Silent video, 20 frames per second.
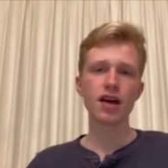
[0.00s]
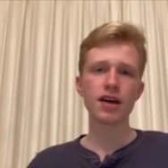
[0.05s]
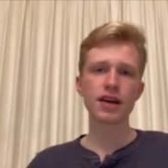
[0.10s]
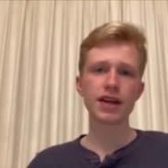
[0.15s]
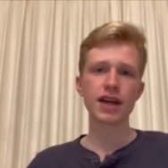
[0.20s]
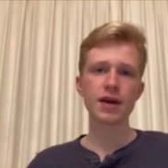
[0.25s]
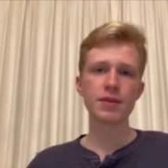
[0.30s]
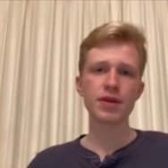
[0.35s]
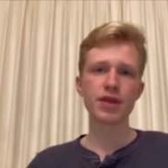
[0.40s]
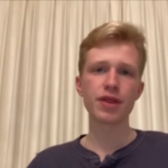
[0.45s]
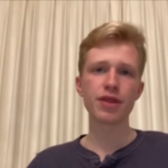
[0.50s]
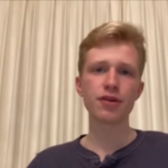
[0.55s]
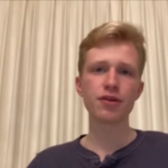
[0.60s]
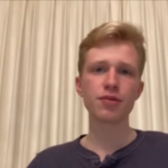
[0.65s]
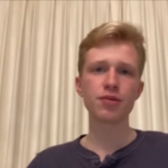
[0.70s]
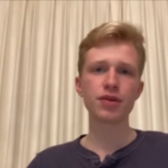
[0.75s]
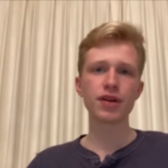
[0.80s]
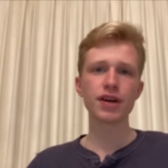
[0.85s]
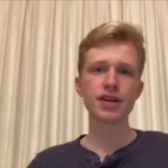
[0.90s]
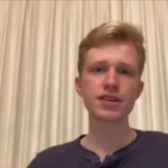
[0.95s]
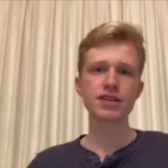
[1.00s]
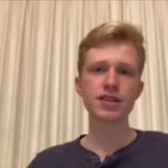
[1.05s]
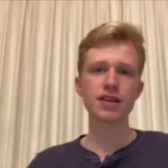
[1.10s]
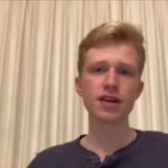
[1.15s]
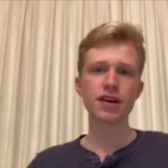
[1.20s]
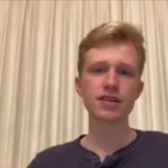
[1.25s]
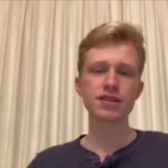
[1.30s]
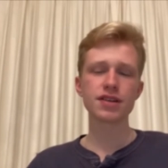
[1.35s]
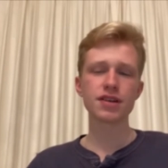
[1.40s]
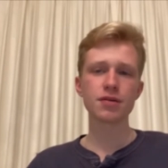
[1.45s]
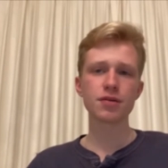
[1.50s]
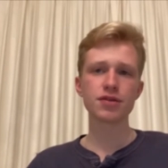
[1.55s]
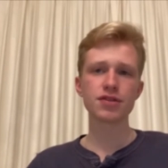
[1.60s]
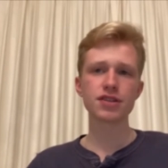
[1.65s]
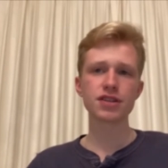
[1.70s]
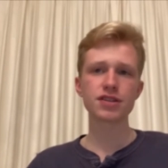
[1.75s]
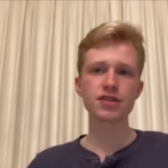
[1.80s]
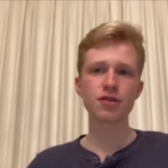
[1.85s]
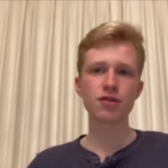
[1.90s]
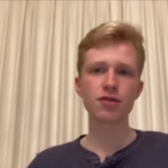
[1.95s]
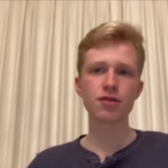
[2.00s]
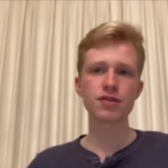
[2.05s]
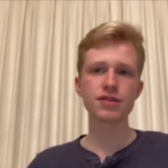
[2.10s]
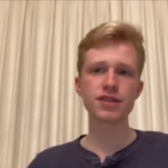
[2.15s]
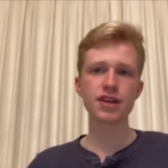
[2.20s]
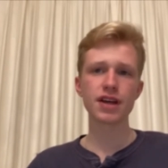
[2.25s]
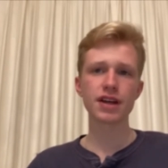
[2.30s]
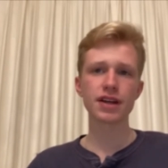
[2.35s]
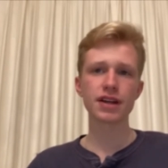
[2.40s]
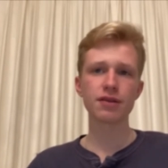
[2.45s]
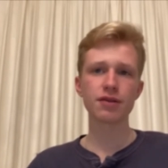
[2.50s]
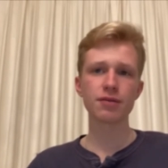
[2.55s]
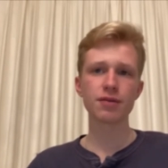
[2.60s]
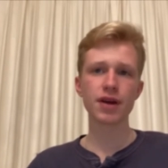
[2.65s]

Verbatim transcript: It came in third place as the number six horse and